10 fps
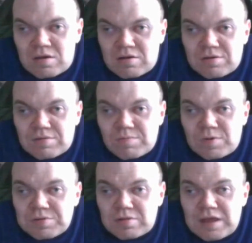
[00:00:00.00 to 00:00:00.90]
because
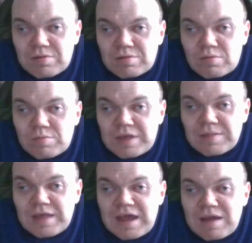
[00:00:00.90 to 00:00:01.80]
once someone
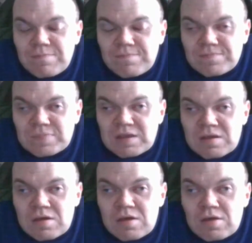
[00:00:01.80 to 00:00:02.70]
is
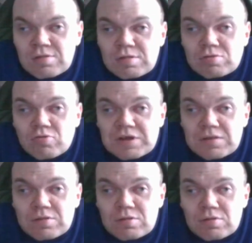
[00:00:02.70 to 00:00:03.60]

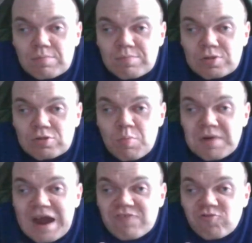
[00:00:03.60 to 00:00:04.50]
studying something
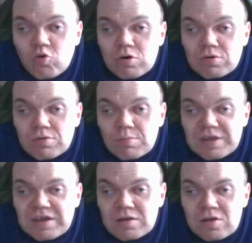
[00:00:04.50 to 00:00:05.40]
supernatural or
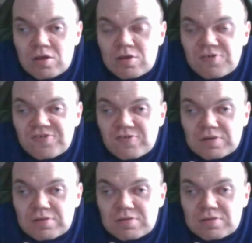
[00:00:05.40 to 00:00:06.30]
something
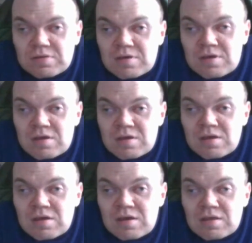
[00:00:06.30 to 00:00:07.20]
shouldn't,
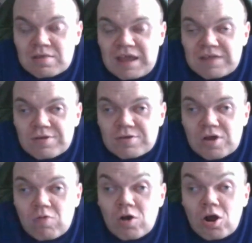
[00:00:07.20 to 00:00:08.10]
things just
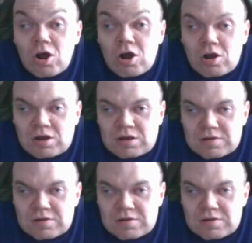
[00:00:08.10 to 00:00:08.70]
go wrong.